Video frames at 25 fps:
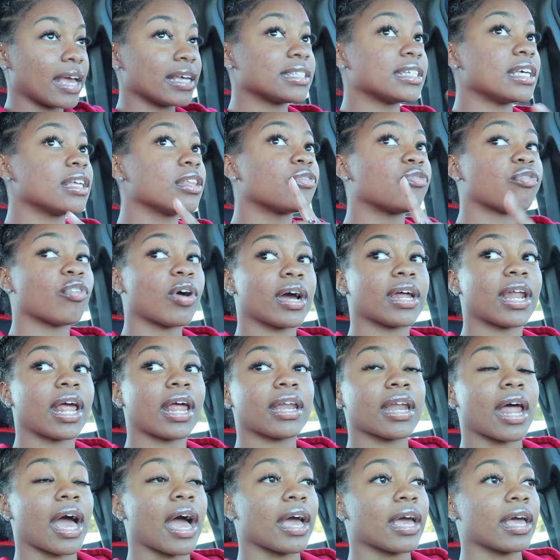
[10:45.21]
It's either
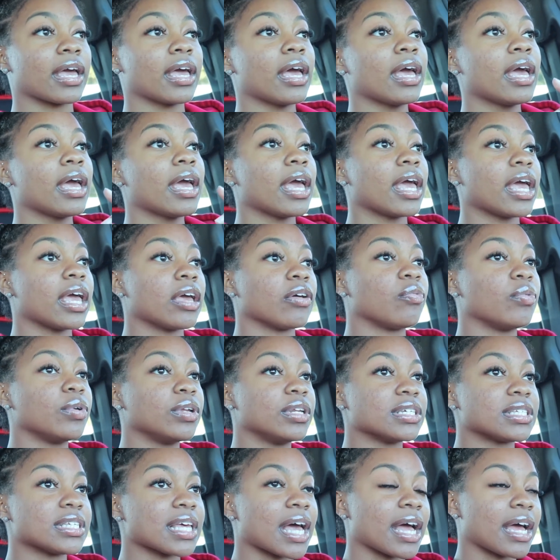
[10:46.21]
Friday night if we
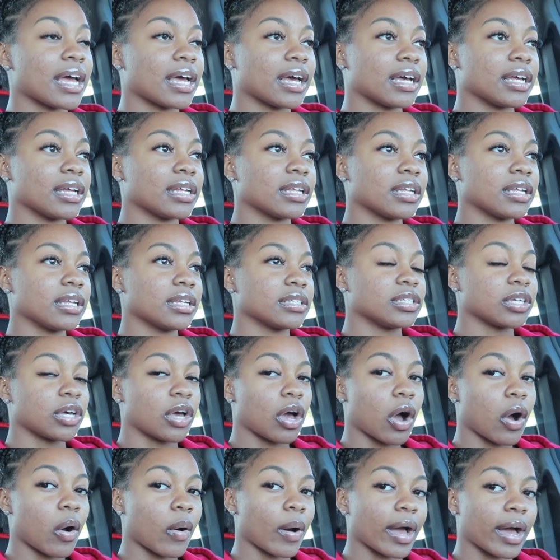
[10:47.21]
decide to
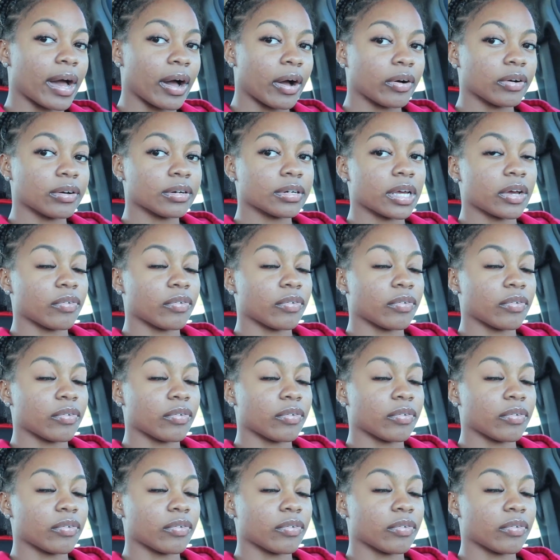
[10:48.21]
go out.